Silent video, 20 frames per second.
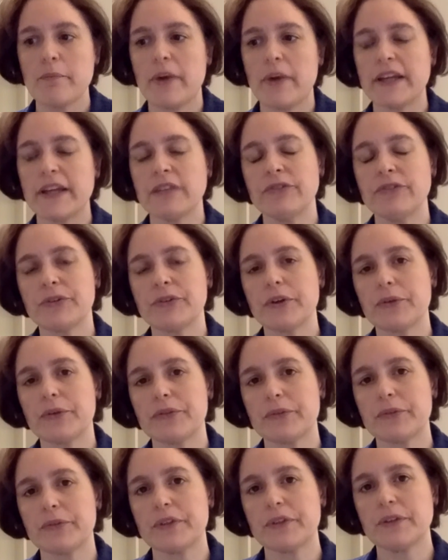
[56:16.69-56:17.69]
but if you go
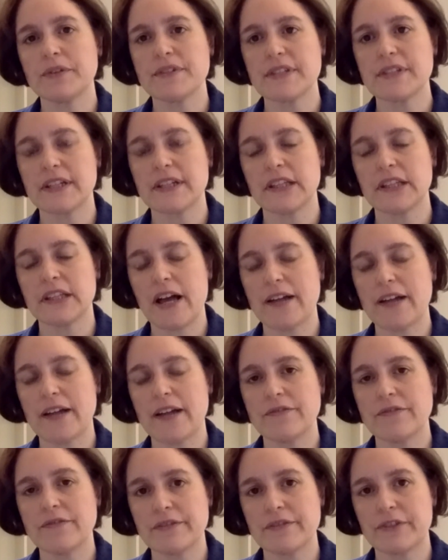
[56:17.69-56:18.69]
through it, you can see a lot
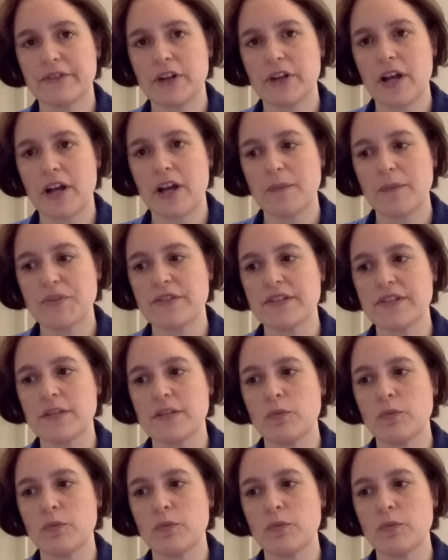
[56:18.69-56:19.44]
of different options.